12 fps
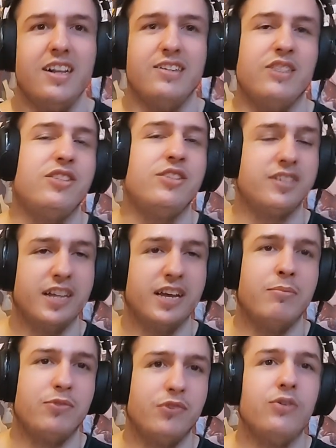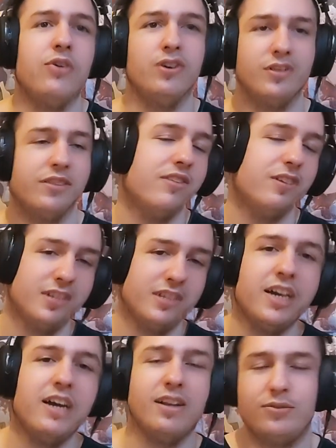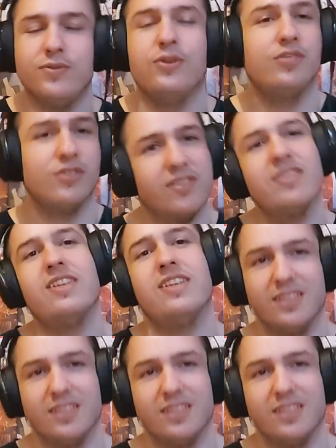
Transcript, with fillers: I thought she said, I'm just a ut girl at first.